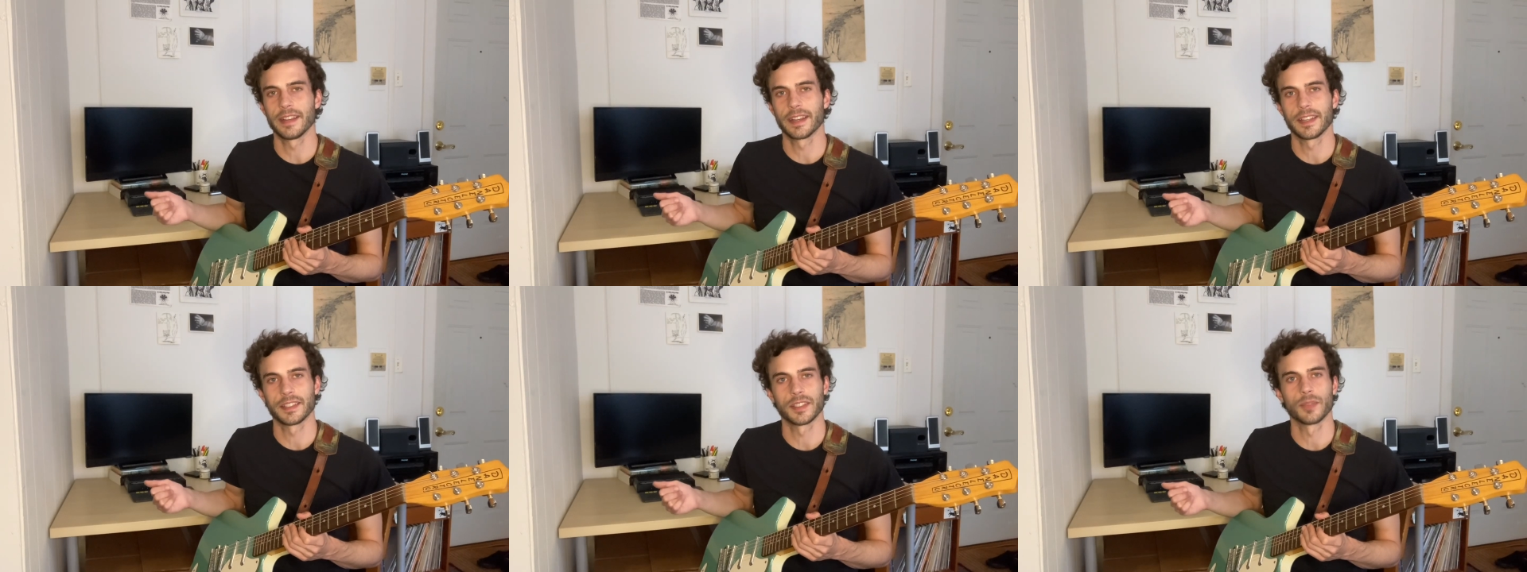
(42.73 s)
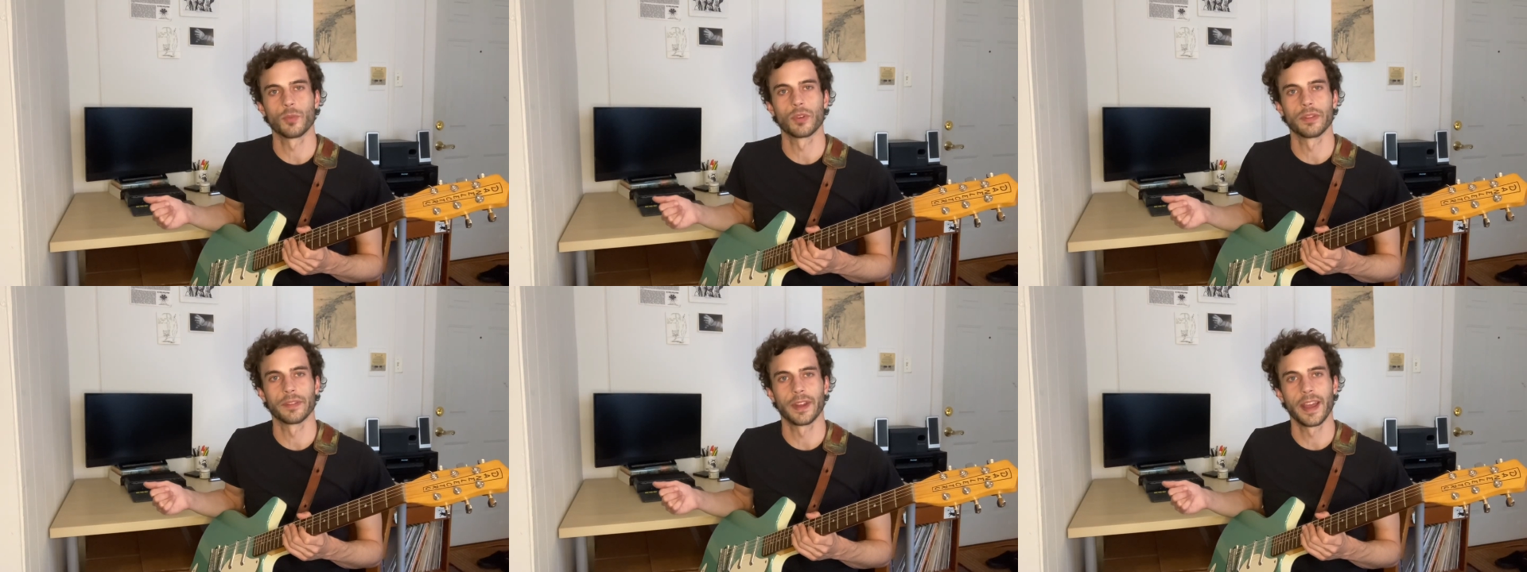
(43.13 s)
I guess it's
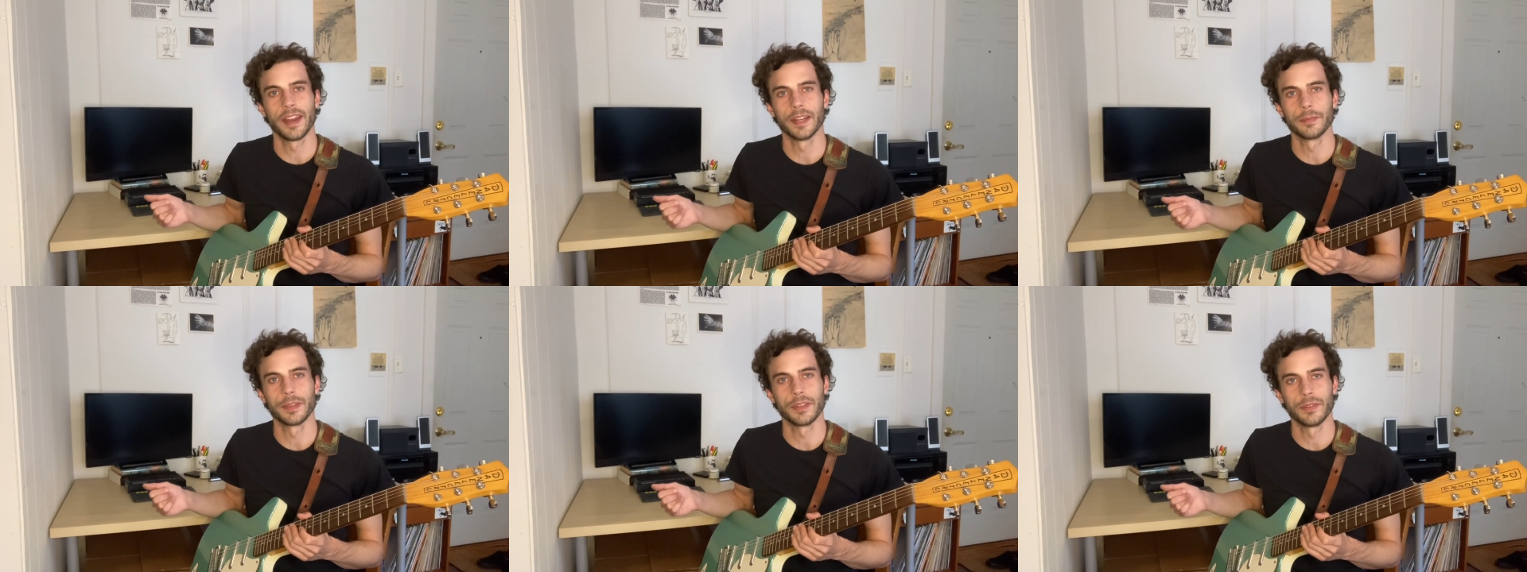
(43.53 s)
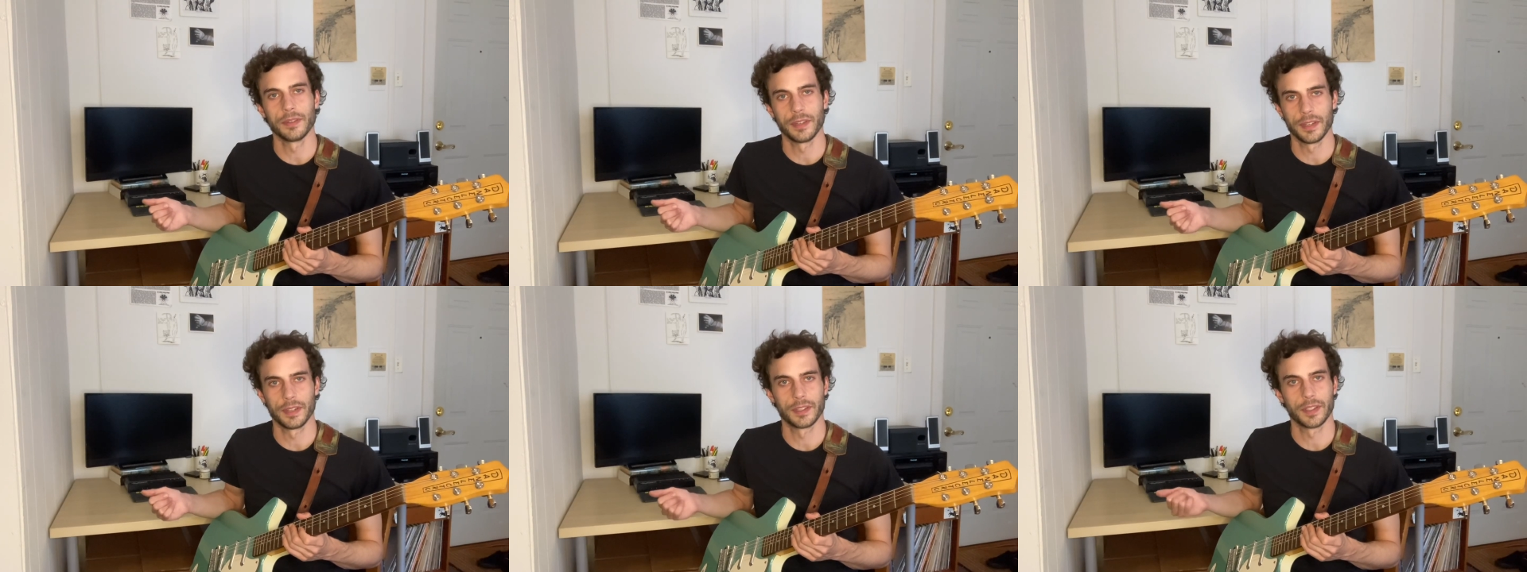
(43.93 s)
more of an item that you
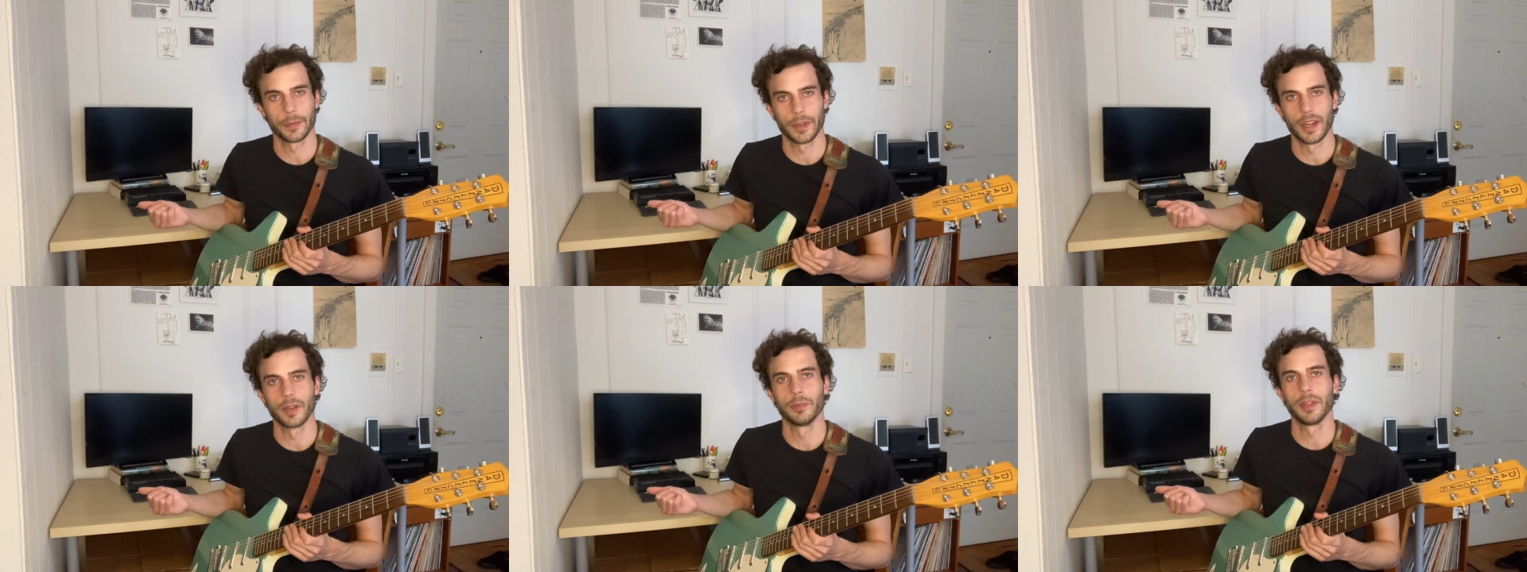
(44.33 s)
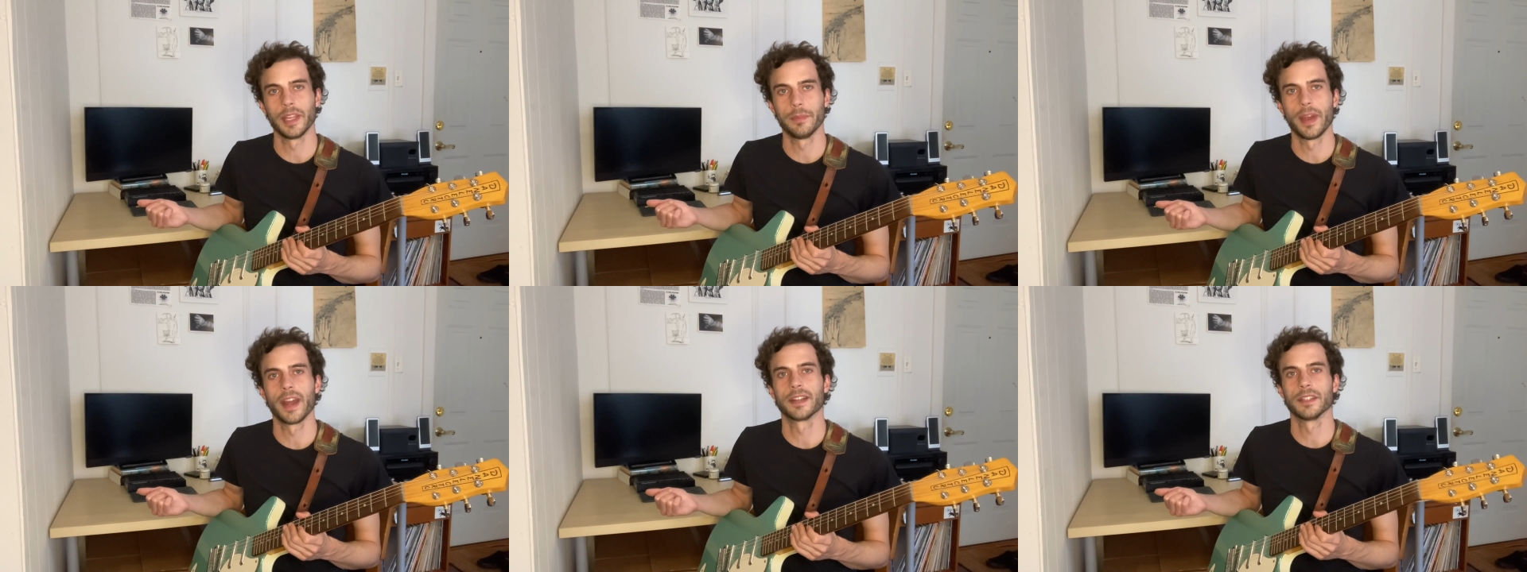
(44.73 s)
need is some kind of
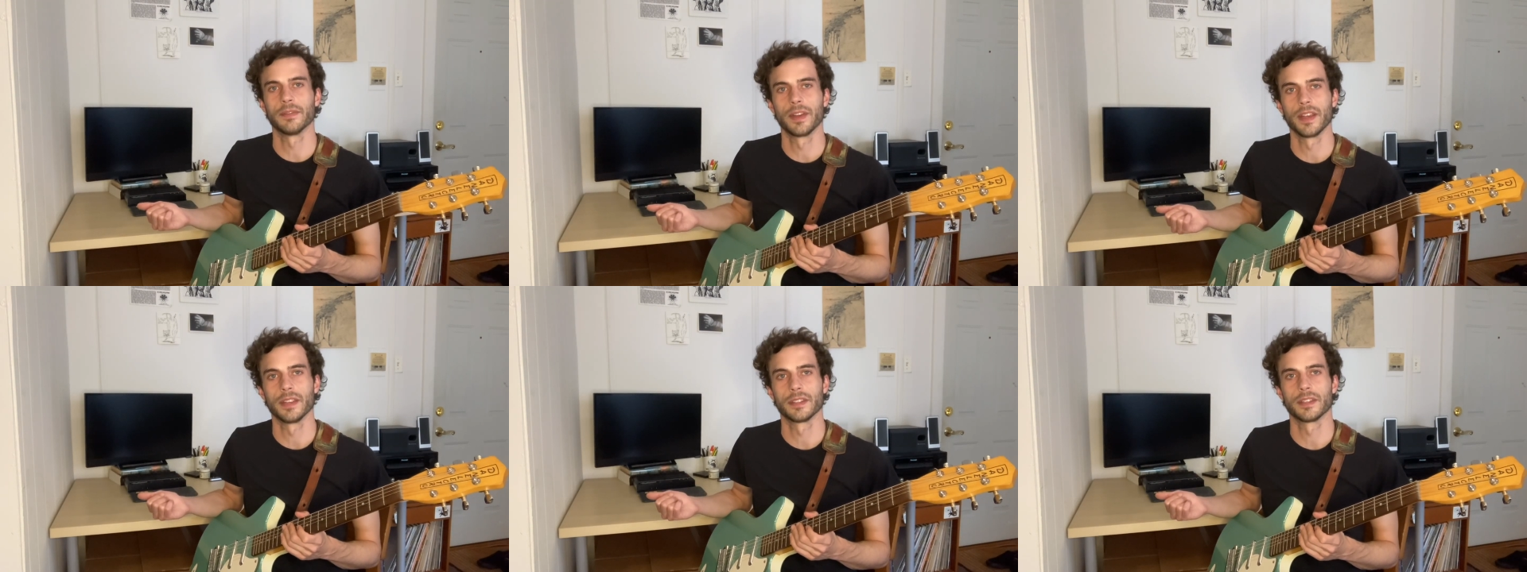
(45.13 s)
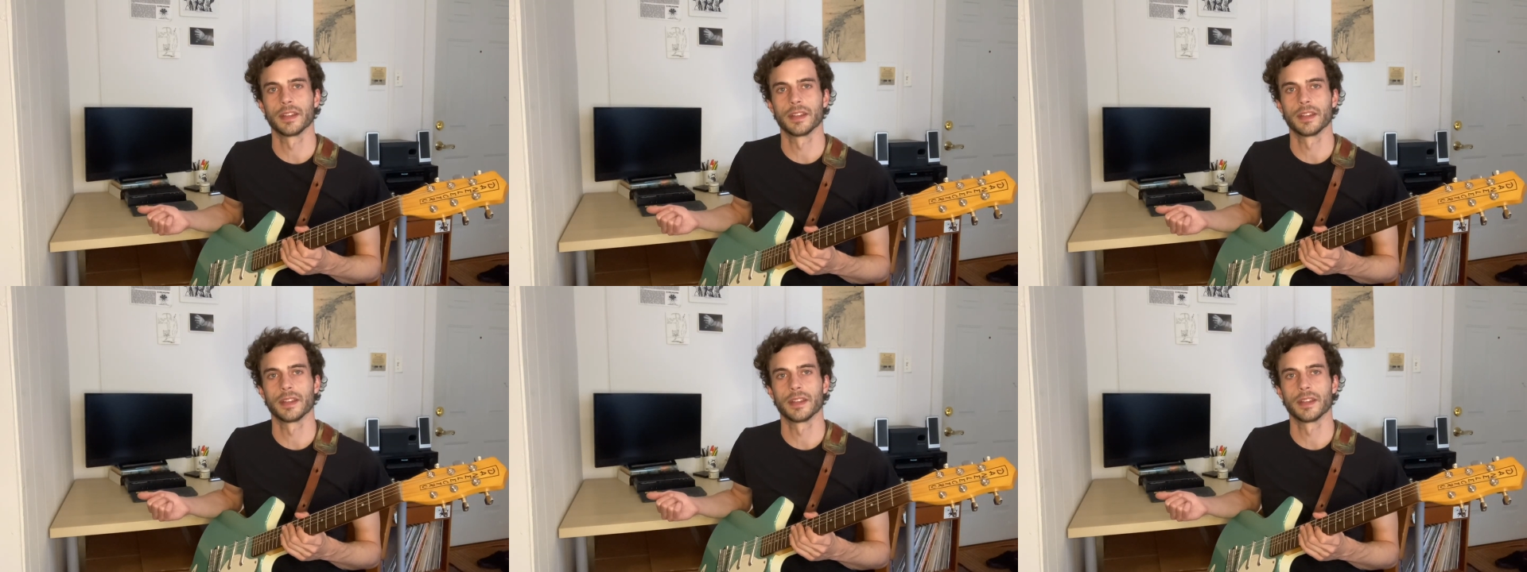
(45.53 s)
playback device,